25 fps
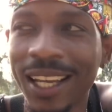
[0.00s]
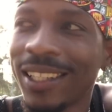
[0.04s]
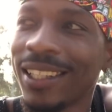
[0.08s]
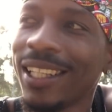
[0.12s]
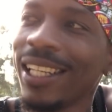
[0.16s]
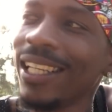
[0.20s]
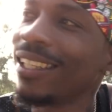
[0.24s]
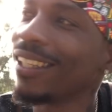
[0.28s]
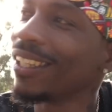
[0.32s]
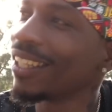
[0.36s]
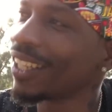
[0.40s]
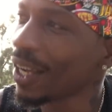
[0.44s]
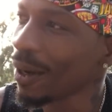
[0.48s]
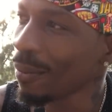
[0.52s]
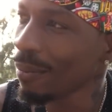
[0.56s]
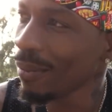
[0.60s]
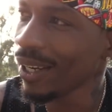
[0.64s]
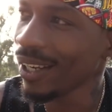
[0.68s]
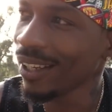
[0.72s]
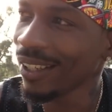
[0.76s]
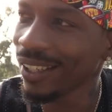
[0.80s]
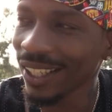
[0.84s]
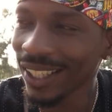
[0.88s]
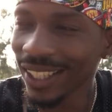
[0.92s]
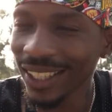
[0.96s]
Lika, come
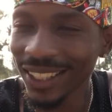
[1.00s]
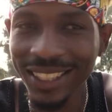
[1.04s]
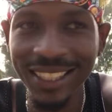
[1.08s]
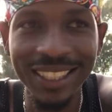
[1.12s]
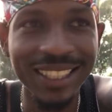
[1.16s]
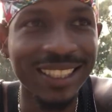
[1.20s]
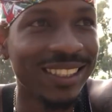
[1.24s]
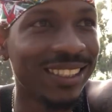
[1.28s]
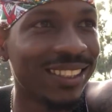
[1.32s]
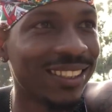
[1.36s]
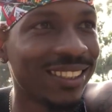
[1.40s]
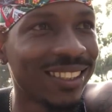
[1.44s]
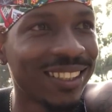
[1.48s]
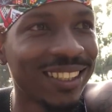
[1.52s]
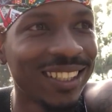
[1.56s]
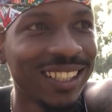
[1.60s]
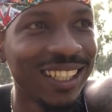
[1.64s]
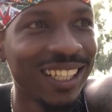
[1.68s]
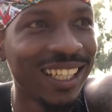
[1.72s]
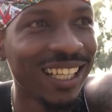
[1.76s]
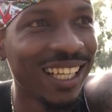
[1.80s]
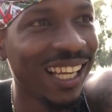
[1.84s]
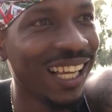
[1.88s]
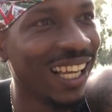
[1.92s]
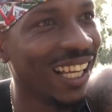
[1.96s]
here, look at this.
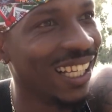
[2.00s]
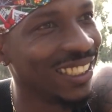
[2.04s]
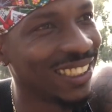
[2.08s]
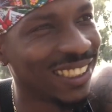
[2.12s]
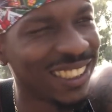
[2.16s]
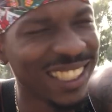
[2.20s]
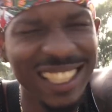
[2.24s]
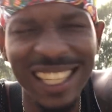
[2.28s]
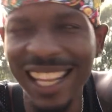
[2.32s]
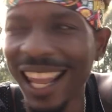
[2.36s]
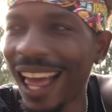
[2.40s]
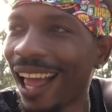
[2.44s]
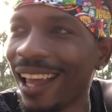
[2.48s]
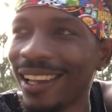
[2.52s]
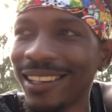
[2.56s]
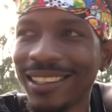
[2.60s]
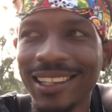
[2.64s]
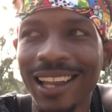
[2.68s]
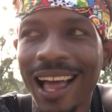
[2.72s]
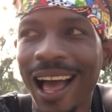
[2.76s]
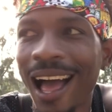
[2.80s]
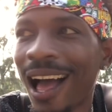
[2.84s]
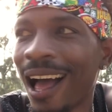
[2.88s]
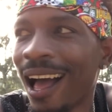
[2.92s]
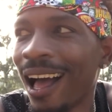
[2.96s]
And she like,
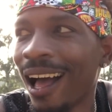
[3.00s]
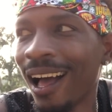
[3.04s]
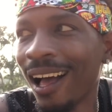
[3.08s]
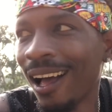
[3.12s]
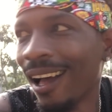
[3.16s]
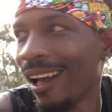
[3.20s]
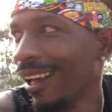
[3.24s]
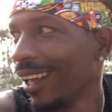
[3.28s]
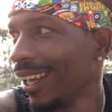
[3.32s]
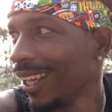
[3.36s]
nah.